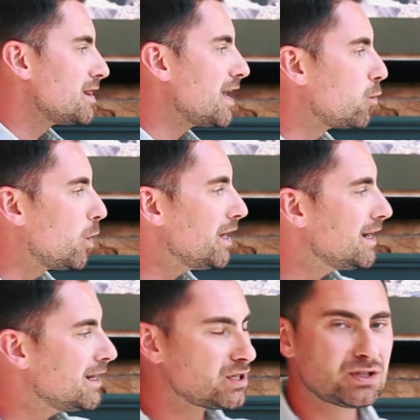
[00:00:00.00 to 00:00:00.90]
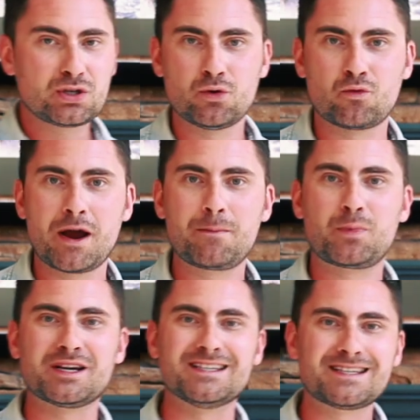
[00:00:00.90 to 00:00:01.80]
then we need to
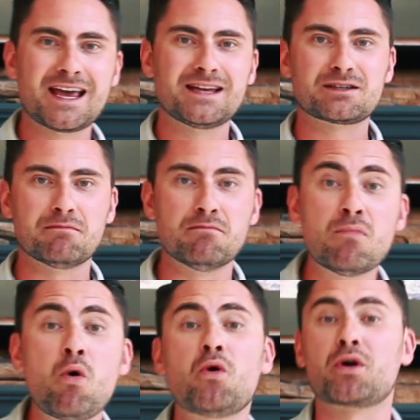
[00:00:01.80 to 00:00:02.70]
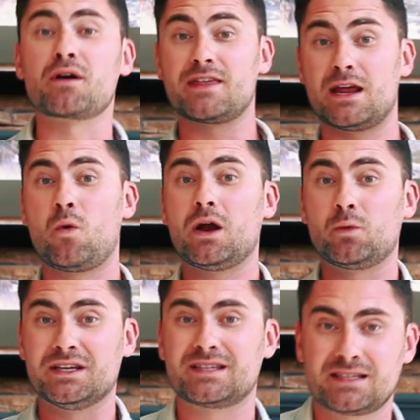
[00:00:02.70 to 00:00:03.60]
represent more than what
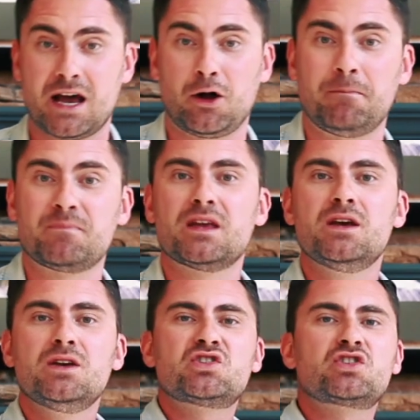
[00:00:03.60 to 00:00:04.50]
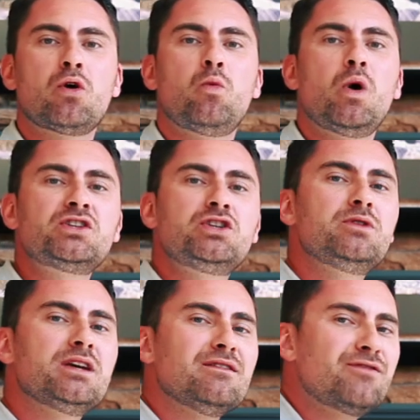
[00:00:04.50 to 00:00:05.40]
we sell. So once you
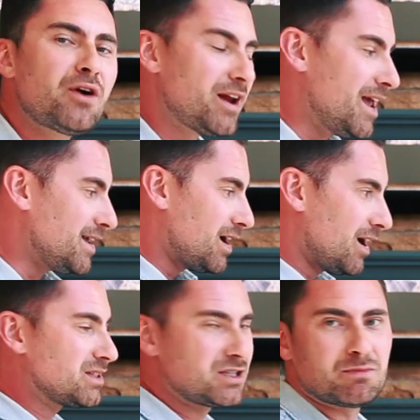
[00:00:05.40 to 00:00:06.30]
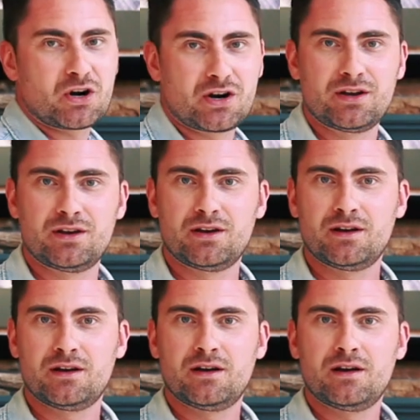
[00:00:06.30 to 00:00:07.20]
convert a customer,
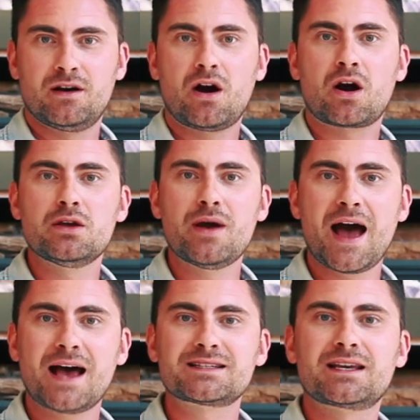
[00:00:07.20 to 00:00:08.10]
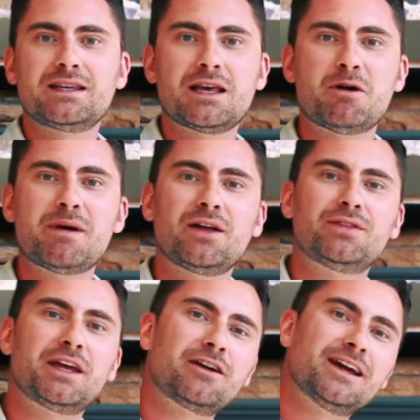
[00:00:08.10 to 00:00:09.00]
are you asking them
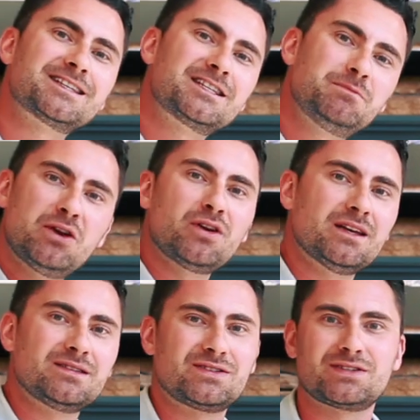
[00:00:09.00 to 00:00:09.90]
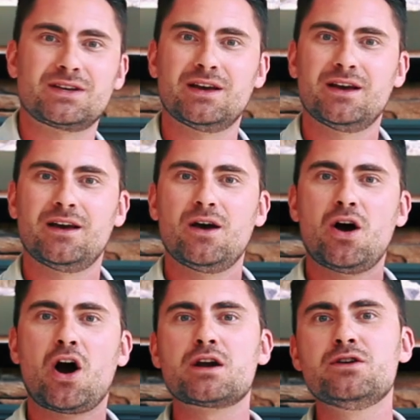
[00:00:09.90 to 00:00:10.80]
about their experience?
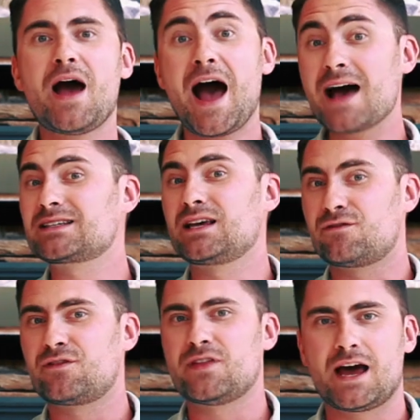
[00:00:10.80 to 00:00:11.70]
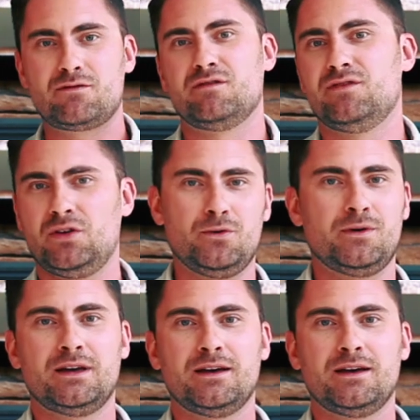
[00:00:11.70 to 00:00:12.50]
Are you asking for that review?